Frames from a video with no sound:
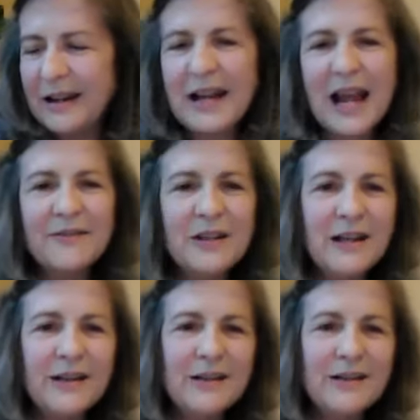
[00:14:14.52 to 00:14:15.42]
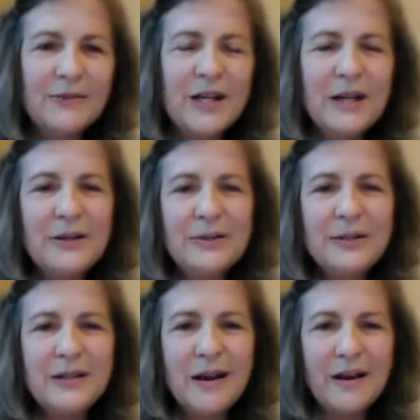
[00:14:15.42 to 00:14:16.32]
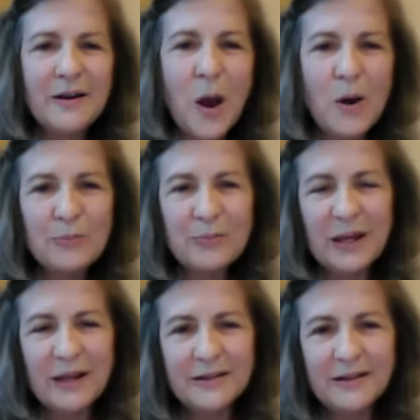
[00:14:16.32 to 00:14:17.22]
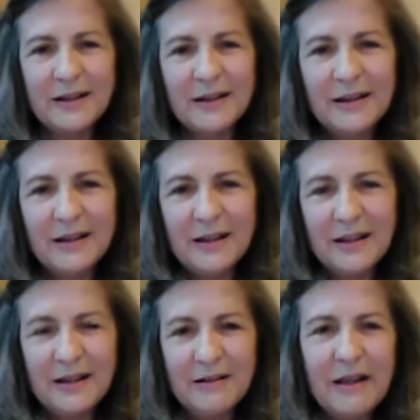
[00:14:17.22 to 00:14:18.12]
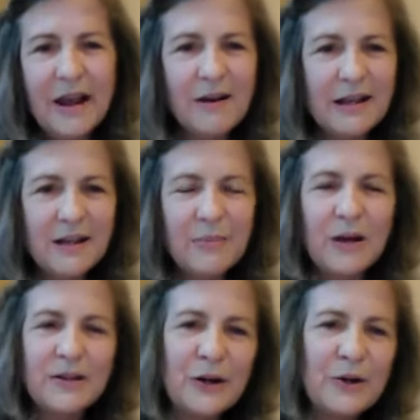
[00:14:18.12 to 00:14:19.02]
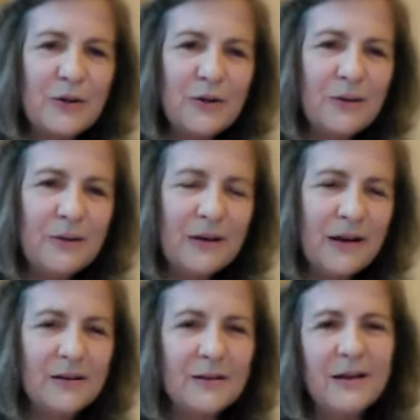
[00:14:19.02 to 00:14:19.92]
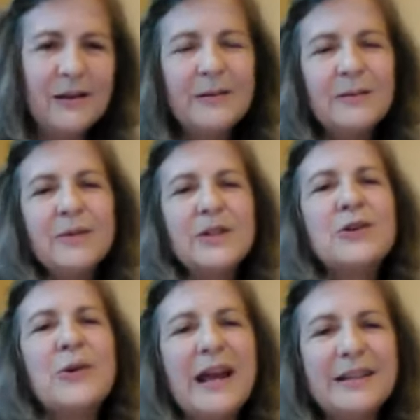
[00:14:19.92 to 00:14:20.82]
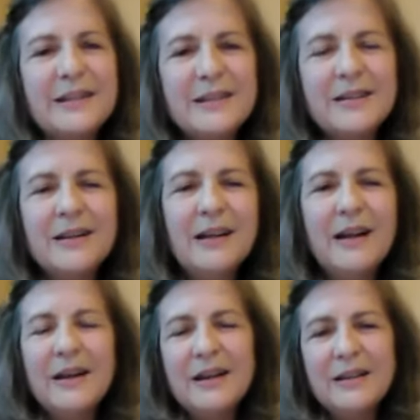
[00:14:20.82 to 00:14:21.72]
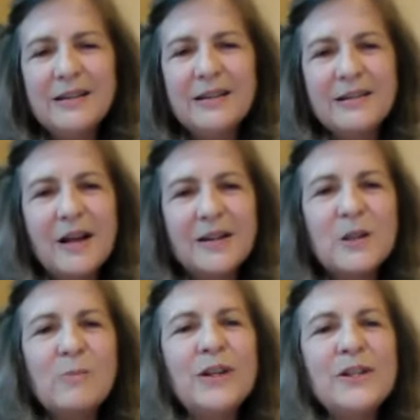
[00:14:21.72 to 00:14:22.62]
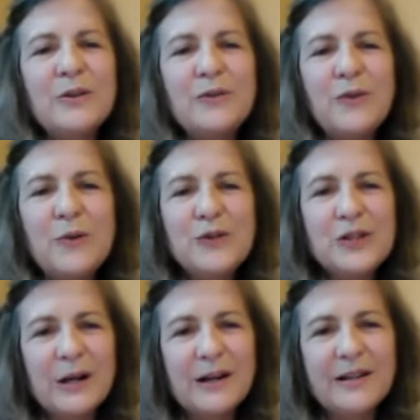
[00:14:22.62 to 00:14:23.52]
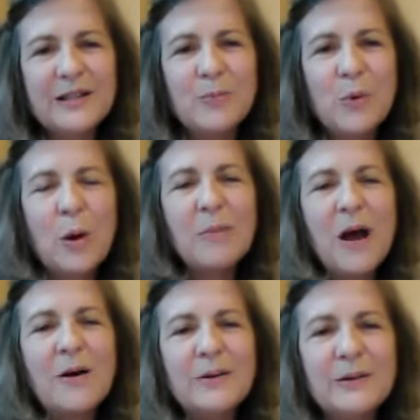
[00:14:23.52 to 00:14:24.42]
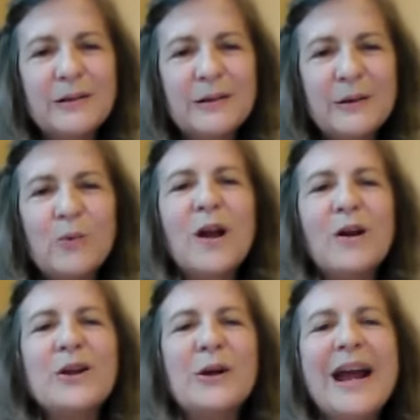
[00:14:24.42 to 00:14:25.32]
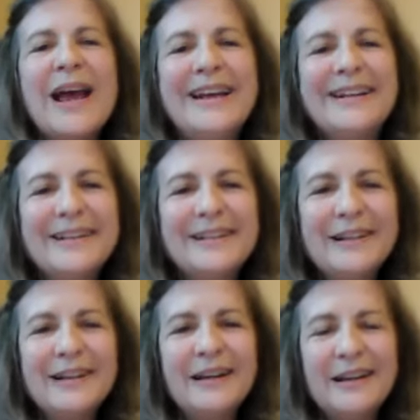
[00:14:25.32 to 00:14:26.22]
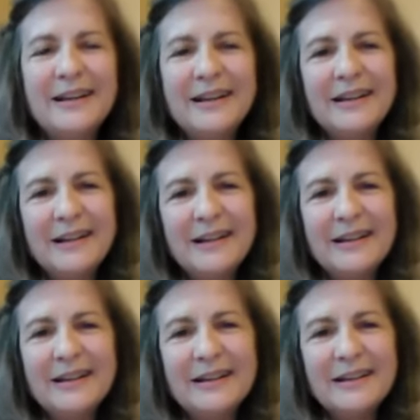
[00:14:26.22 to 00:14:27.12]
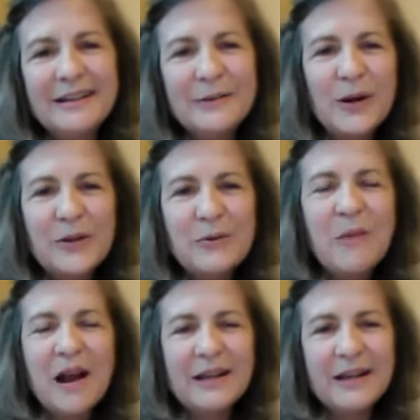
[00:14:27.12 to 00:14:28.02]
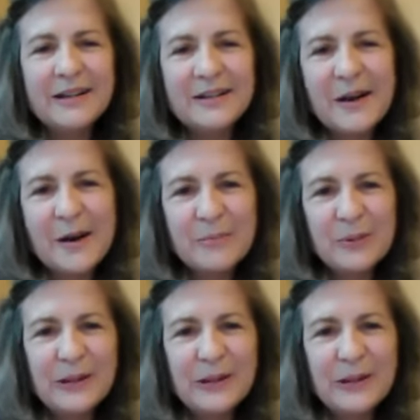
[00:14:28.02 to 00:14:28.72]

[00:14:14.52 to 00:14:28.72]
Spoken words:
and having renewed hope and clarity about the trends. It's not so much the future, it's more about where you're headed, where you might end up.